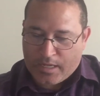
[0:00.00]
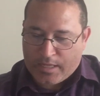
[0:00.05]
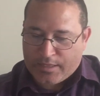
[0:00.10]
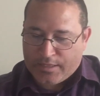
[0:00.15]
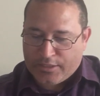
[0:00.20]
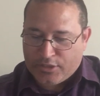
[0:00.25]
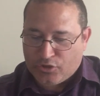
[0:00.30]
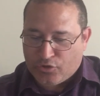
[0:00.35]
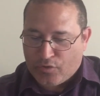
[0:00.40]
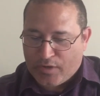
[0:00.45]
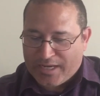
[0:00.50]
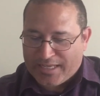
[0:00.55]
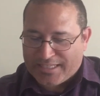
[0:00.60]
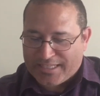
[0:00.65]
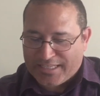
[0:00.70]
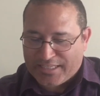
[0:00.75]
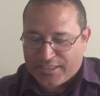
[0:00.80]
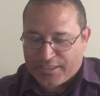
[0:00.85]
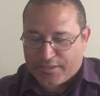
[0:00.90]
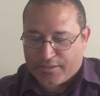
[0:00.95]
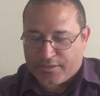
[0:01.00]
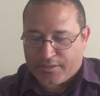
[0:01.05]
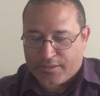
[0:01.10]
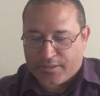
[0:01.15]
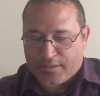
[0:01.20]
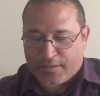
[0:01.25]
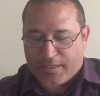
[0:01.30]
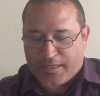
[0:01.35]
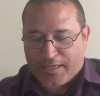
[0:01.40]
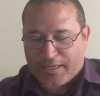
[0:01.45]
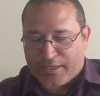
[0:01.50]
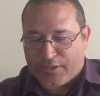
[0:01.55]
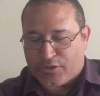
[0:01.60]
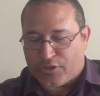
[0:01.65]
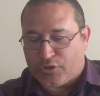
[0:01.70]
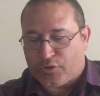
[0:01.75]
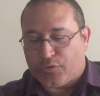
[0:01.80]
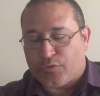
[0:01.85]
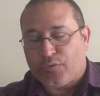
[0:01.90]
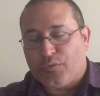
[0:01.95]
This transitions
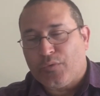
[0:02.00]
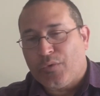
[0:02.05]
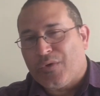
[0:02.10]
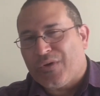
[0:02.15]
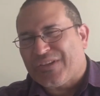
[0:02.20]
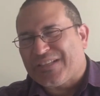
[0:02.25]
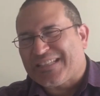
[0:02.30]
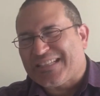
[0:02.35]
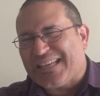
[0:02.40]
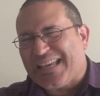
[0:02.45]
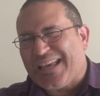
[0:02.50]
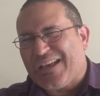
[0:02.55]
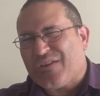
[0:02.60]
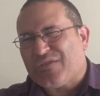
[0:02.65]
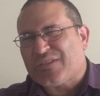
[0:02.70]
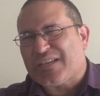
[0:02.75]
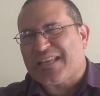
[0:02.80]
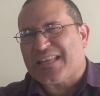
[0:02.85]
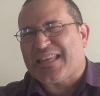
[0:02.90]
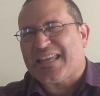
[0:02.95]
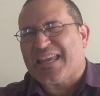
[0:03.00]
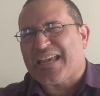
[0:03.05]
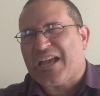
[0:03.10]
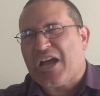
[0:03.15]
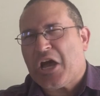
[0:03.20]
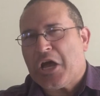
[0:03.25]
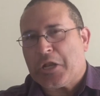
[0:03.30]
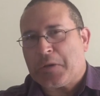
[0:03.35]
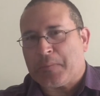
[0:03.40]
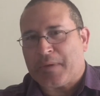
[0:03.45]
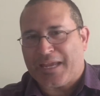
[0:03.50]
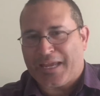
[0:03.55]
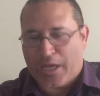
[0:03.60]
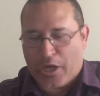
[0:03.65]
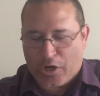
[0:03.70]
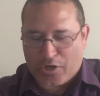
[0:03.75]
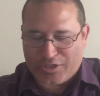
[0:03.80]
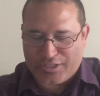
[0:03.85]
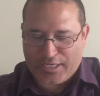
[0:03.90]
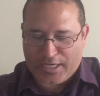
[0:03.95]
into sales and the economy,
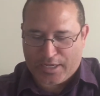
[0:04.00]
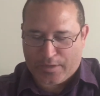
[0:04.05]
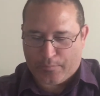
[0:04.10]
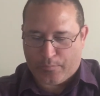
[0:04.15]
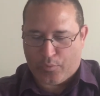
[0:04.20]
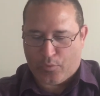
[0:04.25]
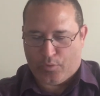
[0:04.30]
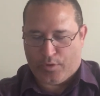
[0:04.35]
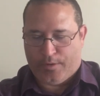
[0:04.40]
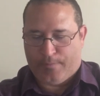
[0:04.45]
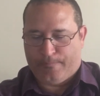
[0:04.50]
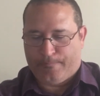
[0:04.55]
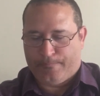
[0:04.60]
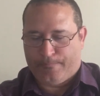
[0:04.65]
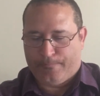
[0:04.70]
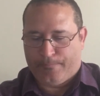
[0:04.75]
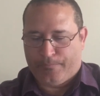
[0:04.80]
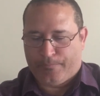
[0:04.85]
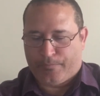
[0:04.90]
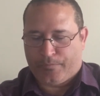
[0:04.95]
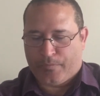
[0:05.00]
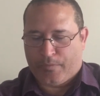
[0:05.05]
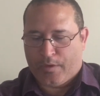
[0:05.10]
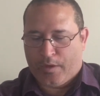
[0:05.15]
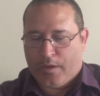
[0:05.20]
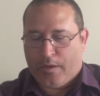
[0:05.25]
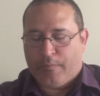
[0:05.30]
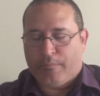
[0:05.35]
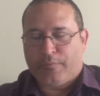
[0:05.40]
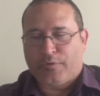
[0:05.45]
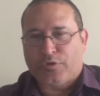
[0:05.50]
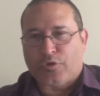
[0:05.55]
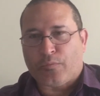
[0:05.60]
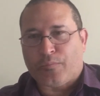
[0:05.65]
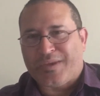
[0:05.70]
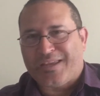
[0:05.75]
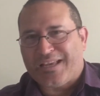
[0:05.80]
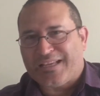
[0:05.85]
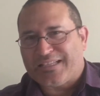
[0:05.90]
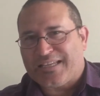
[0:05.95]
our second point. So
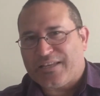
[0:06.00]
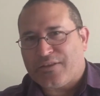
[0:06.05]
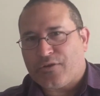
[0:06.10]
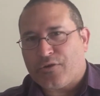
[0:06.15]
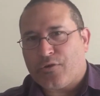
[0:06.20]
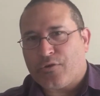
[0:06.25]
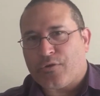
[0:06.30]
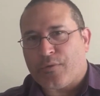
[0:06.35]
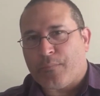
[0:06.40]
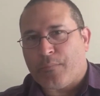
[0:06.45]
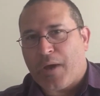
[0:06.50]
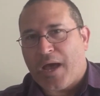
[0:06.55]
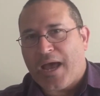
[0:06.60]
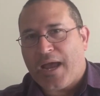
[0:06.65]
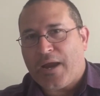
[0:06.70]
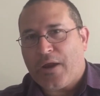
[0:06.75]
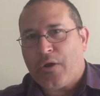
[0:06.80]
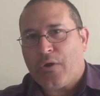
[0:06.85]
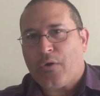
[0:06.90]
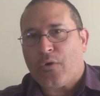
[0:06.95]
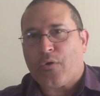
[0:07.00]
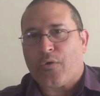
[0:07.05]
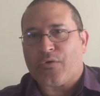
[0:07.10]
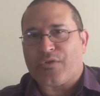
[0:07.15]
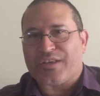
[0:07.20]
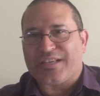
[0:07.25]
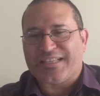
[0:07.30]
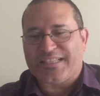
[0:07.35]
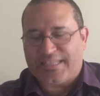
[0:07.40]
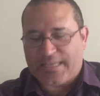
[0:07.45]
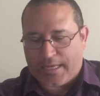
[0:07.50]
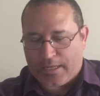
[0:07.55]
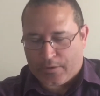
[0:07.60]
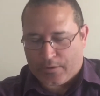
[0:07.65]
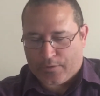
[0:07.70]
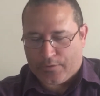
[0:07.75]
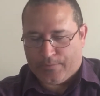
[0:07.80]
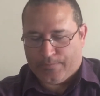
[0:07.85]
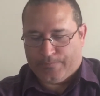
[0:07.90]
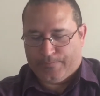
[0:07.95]
because either you're the buyer or the
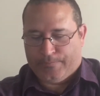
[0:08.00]
seller,